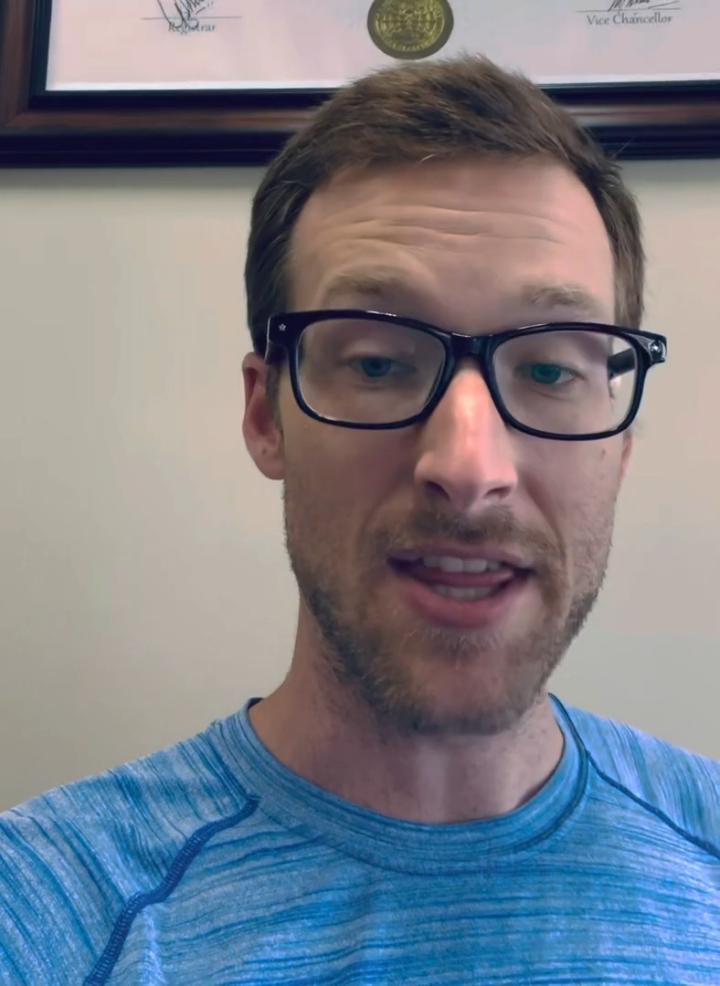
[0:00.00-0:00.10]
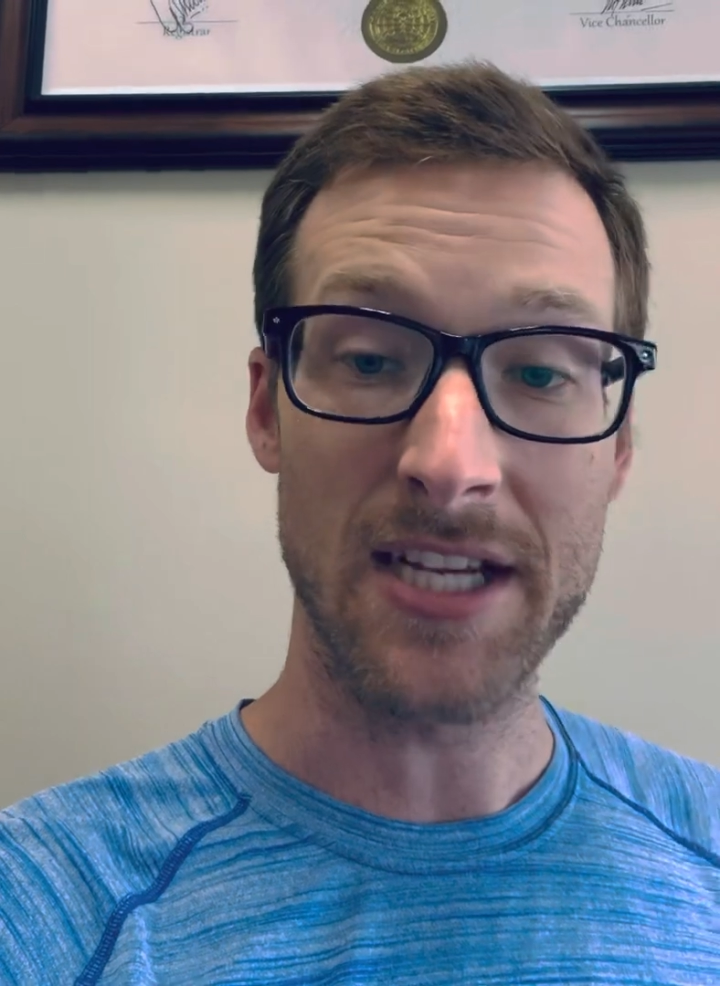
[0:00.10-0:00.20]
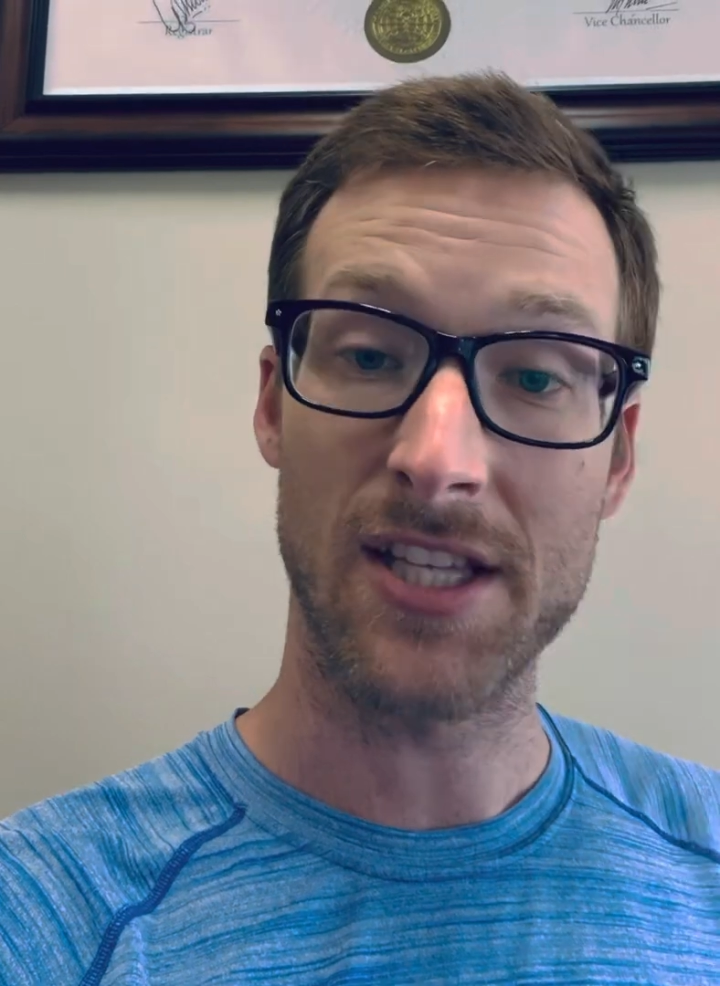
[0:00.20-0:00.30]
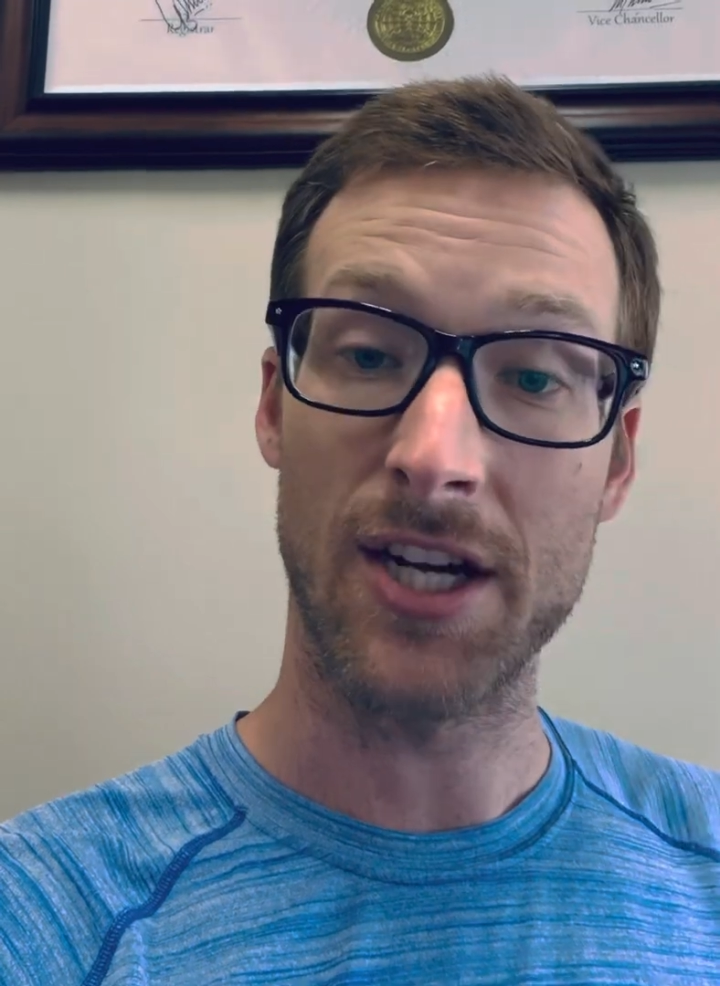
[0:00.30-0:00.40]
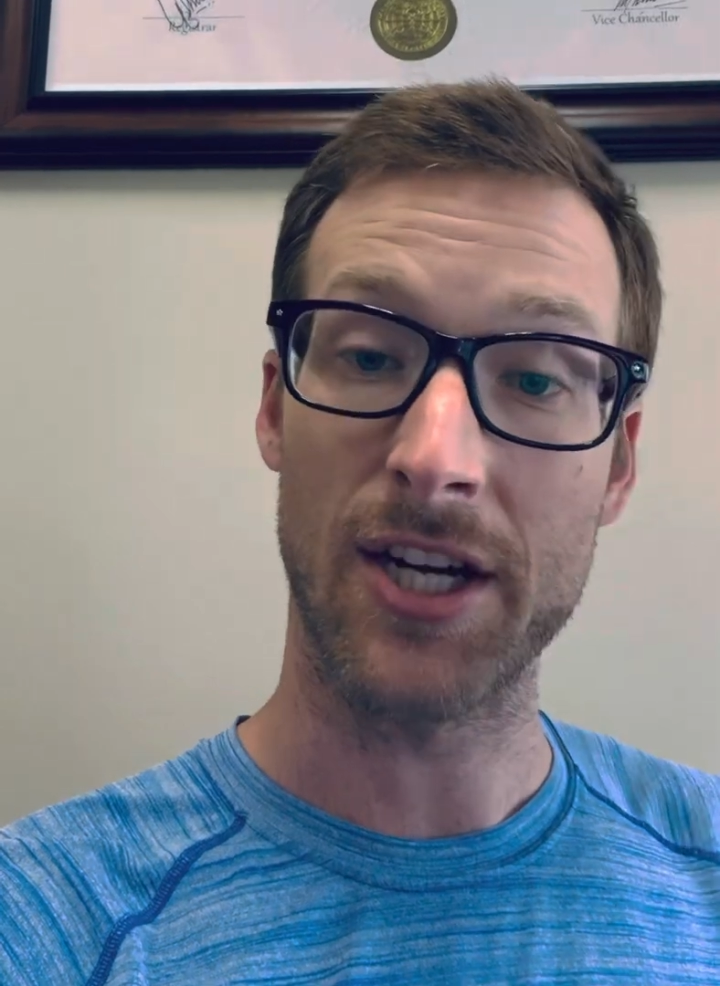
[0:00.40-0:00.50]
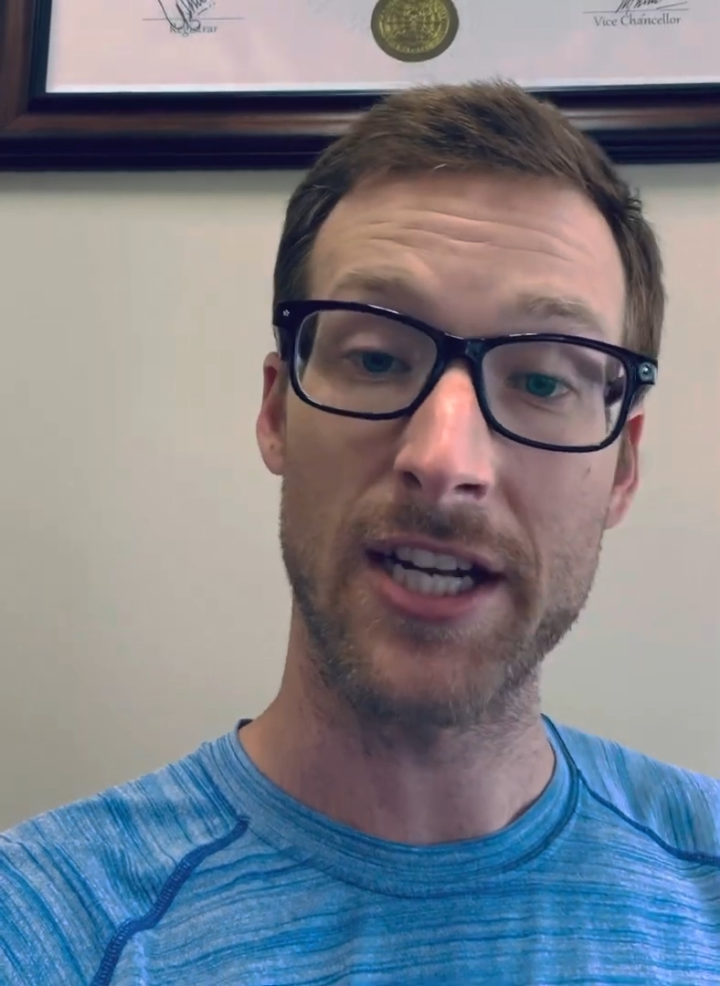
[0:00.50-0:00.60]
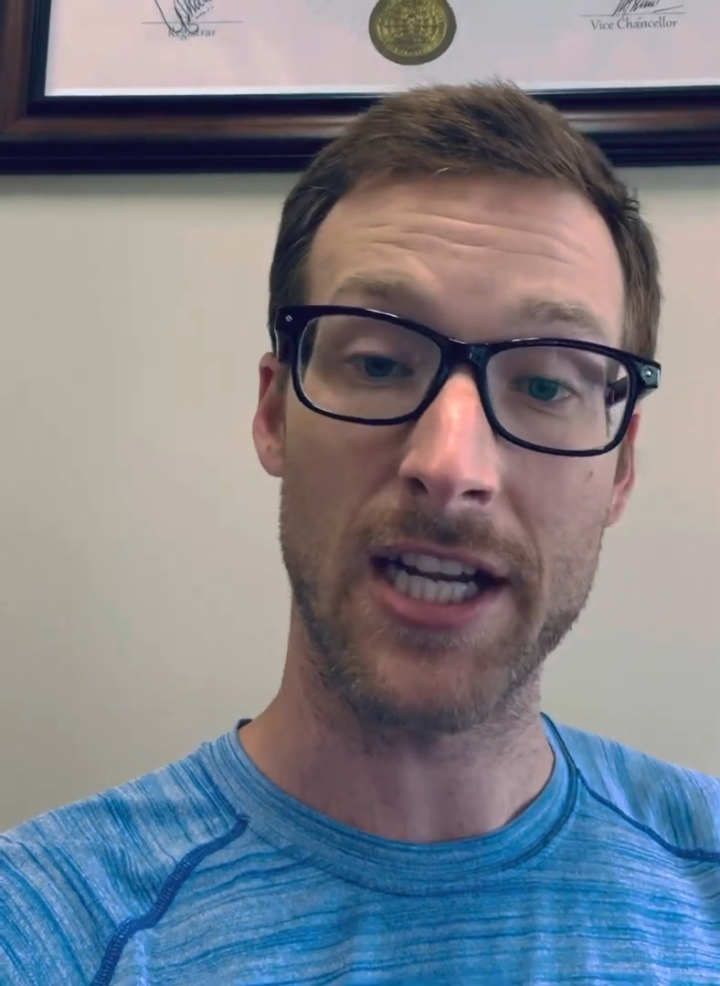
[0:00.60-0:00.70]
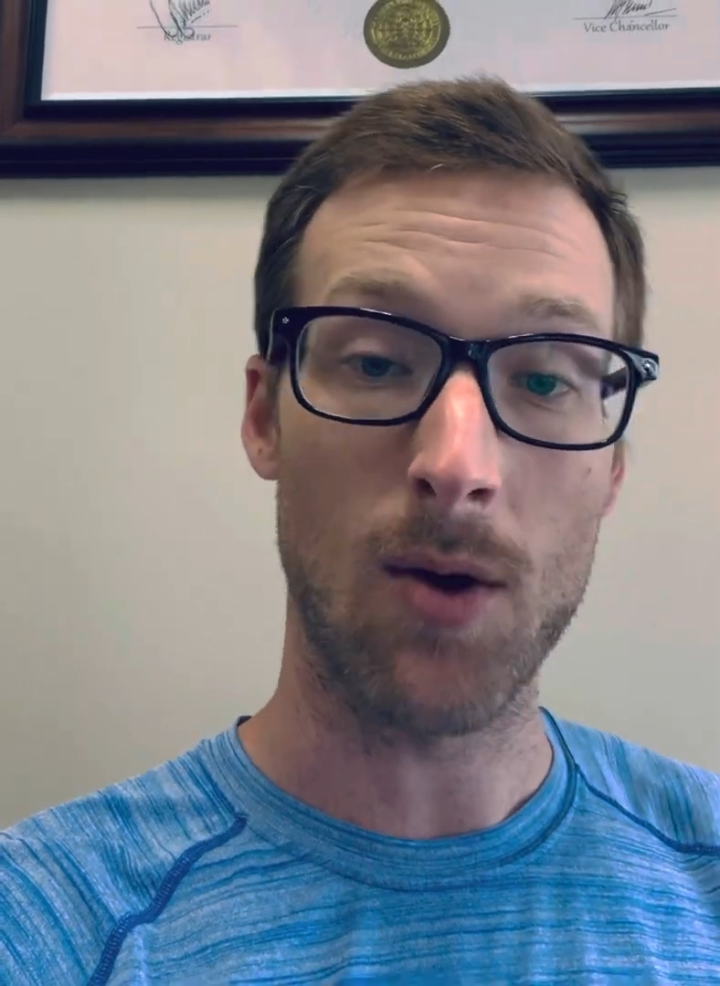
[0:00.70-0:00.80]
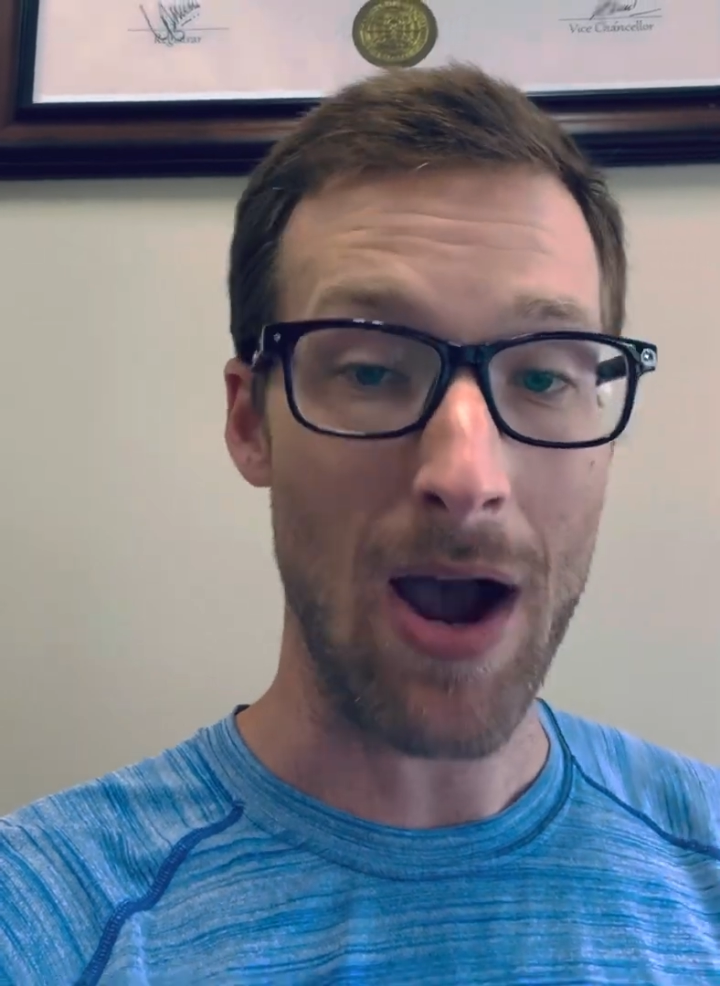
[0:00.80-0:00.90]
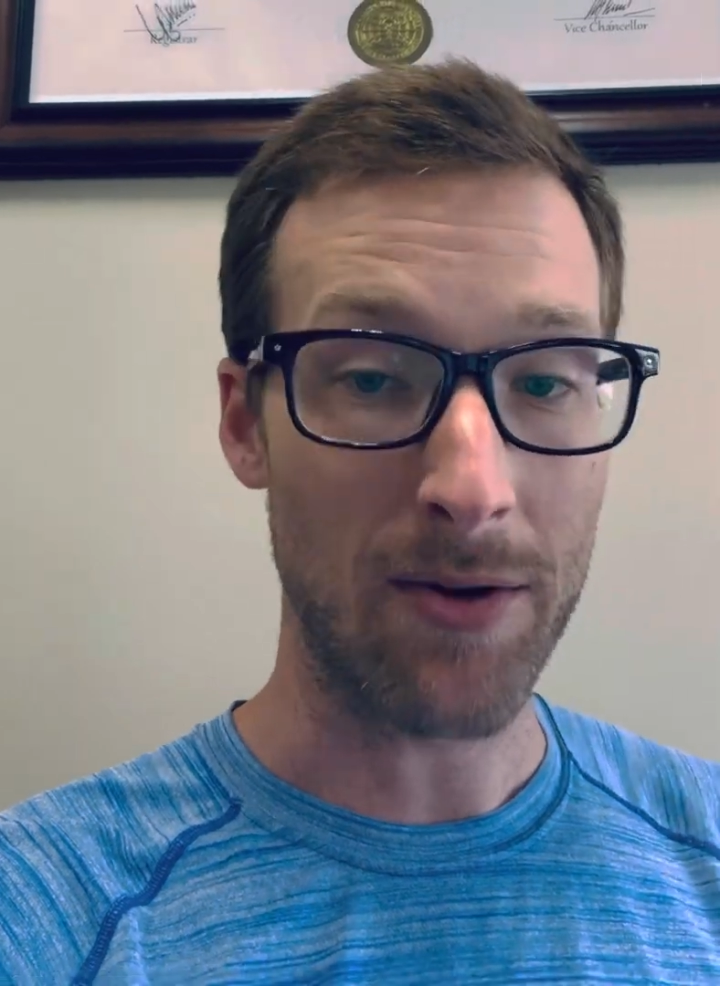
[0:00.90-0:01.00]
things that are going to
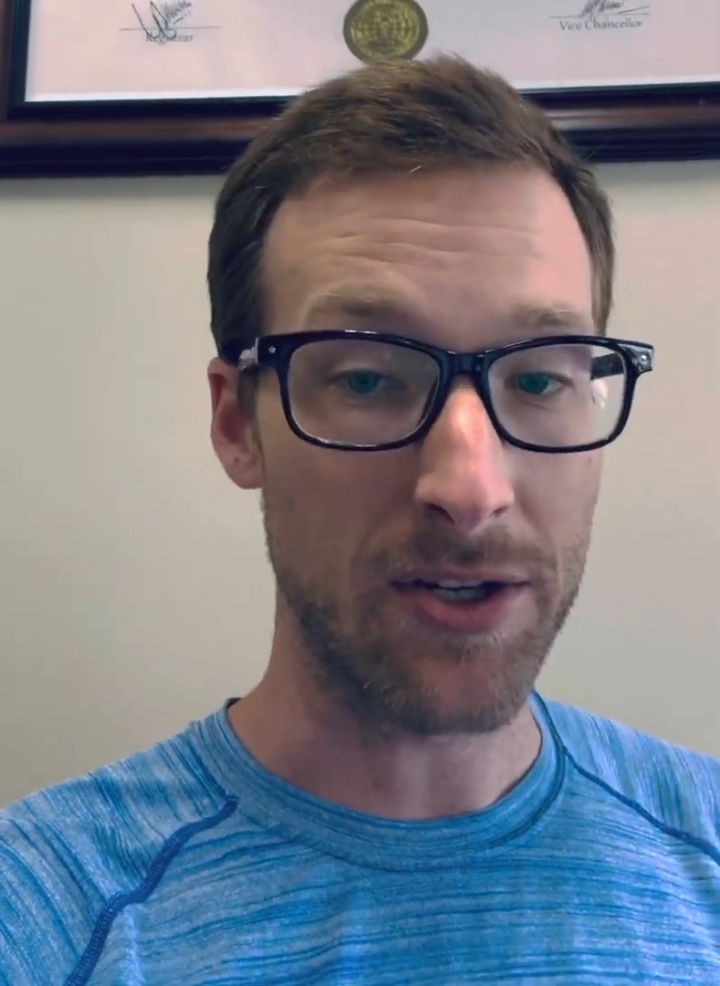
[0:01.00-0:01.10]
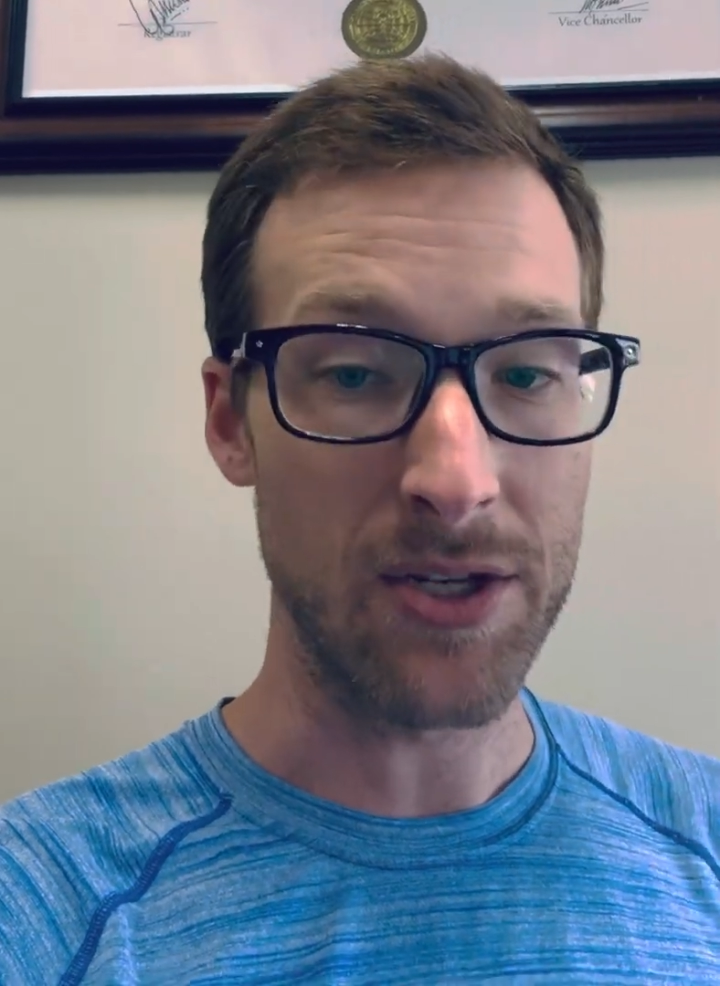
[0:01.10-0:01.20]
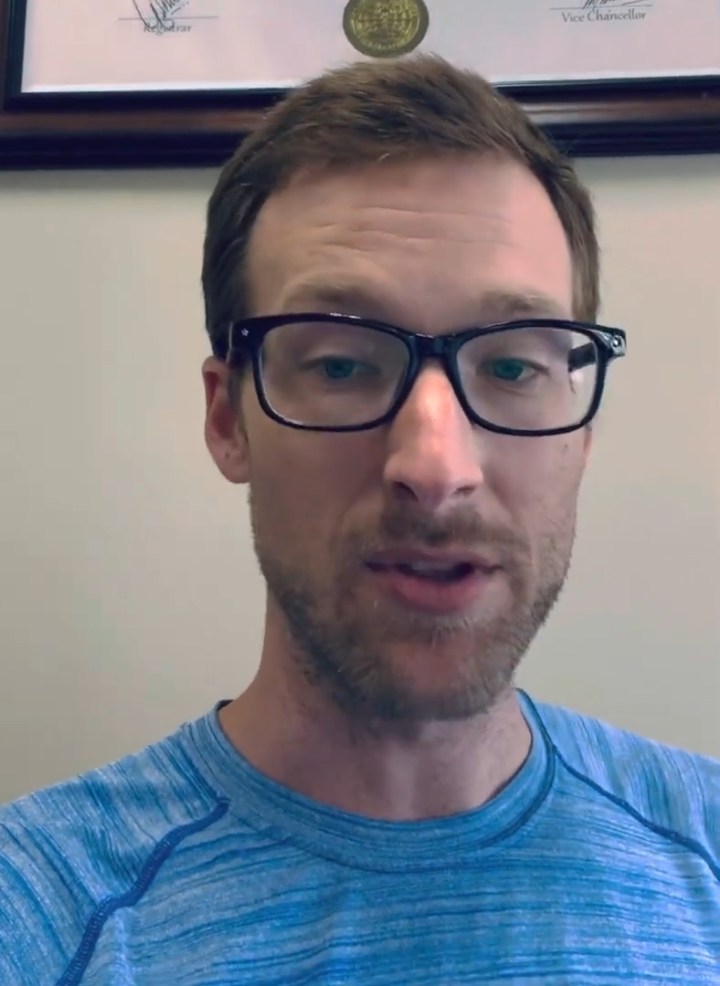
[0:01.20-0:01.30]
go out on you.